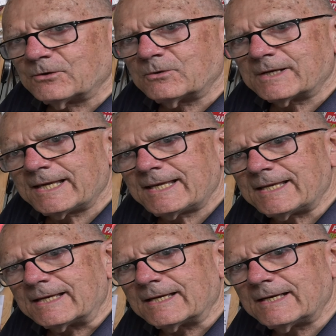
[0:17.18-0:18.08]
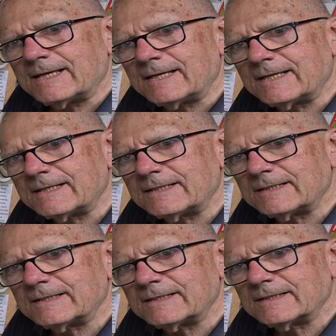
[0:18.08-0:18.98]
Okay,
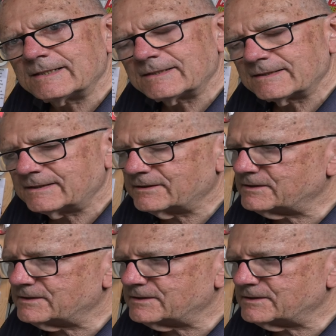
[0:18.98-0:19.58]
you